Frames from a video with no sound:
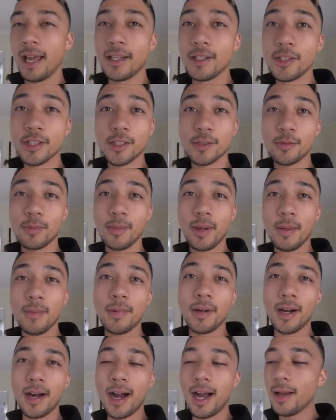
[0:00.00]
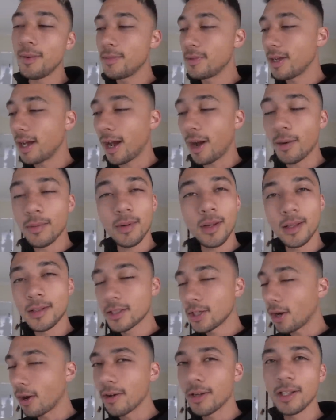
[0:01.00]
And just remember, I'm a, a
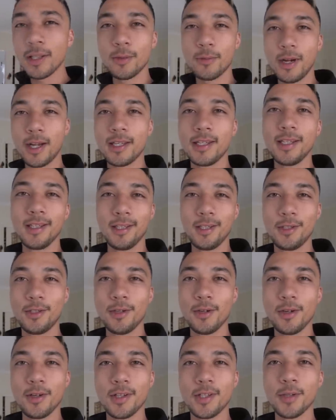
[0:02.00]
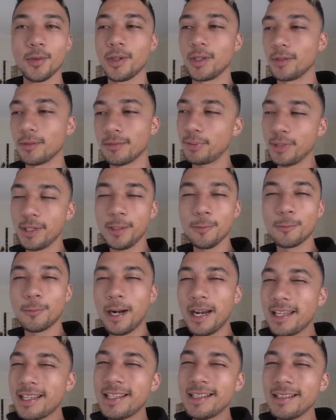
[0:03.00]
totally regular dude doing pretty
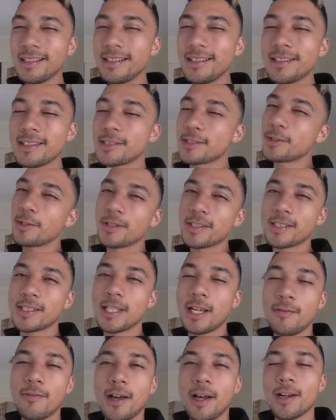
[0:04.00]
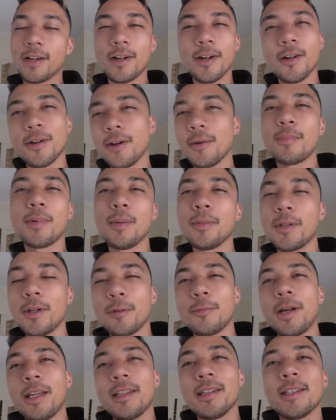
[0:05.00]
regular sort of stuff. I don't know, not probably
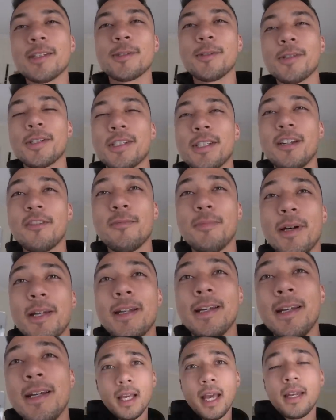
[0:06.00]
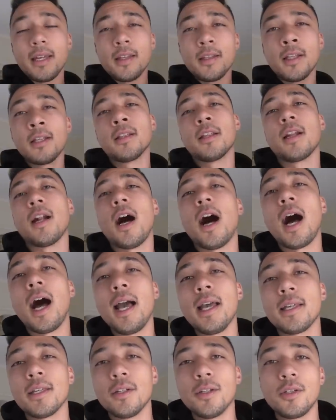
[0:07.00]
not regular sort of stuff, but anything that
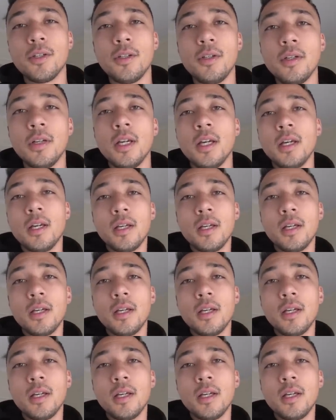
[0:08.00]
I can do,